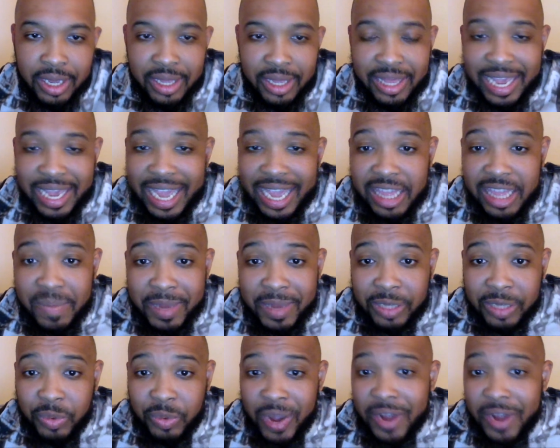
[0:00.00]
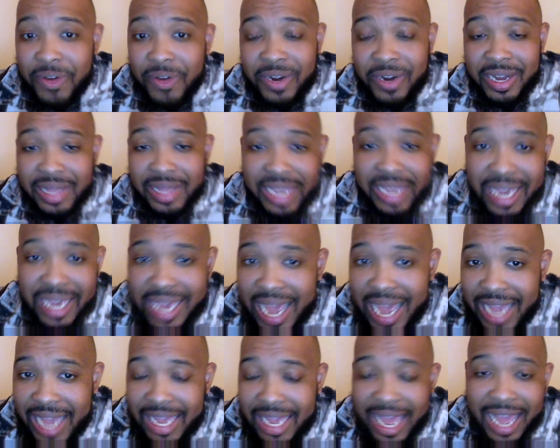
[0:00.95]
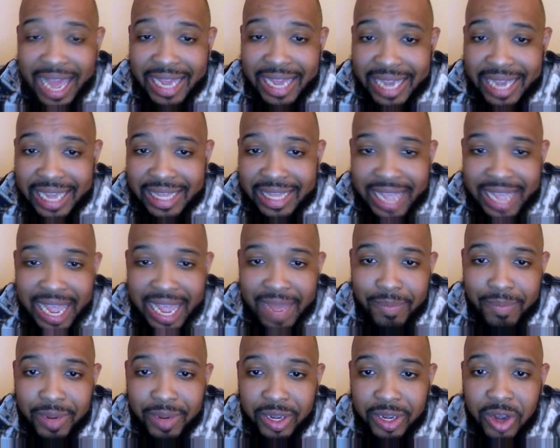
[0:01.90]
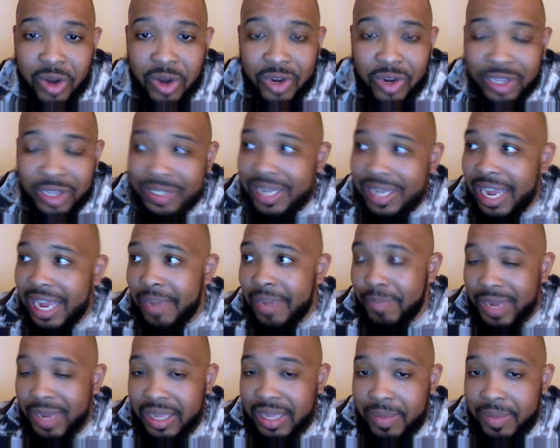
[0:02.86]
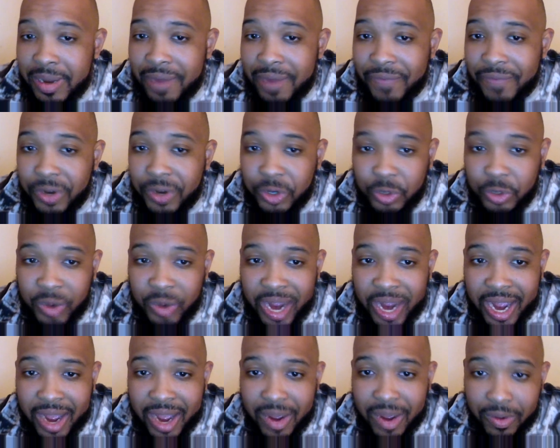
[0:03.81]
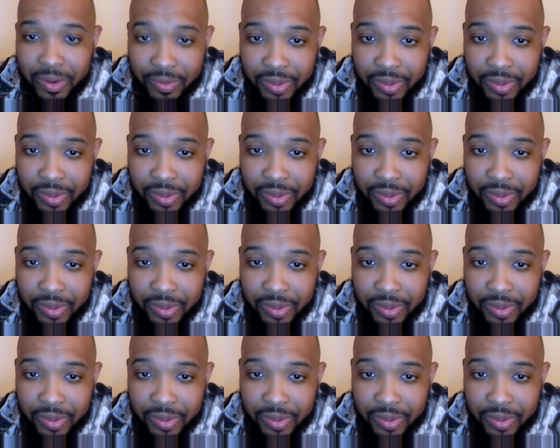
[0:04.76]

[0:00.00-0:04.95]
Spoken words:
They had the best record in the league, I get that, but Golden State beat them in the first round.